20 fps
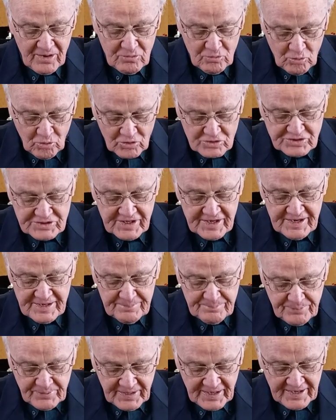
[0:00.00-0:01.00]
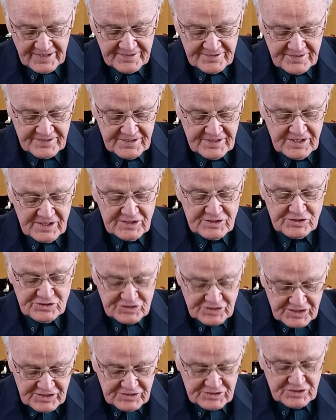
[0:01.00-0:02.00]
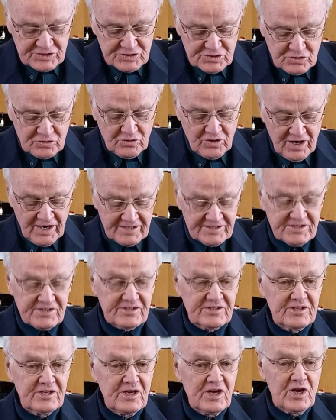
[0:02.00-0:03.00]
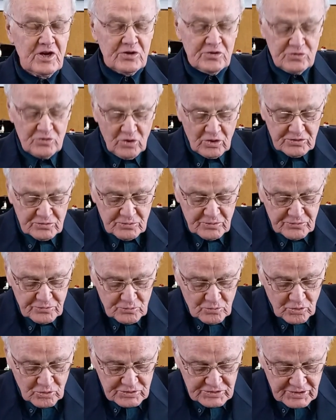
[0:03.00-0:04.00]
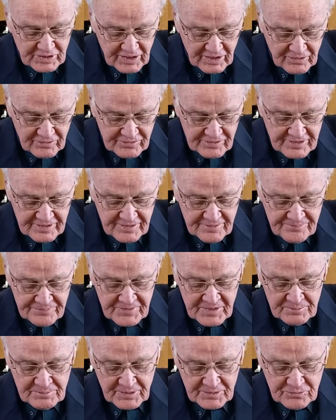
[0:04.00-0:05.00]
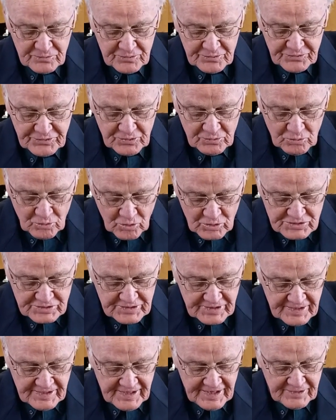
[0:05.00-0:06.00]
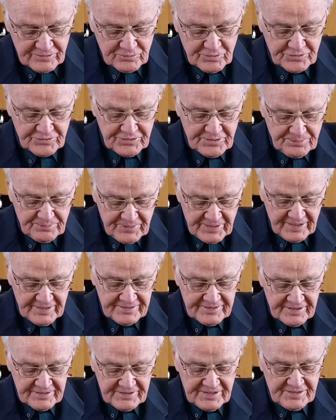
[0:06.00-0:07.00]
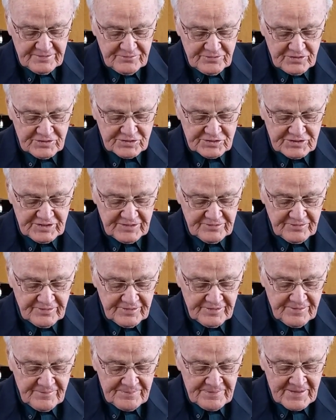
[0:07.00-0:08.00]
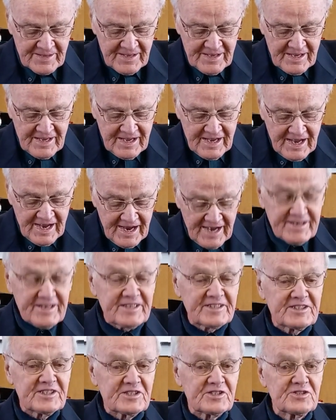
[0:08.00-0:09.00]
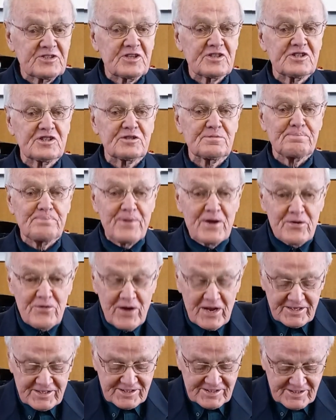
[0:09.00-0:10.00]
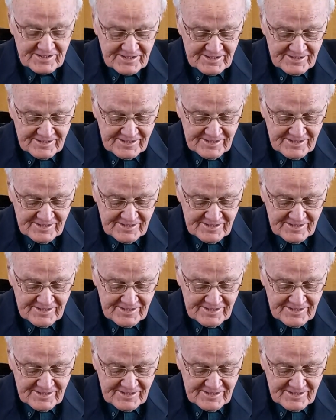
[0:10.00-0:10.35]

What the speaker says: water and blood, Jesus Christ, not with water only, but with the water and with the blood. And then verse 7, and it is the Spirit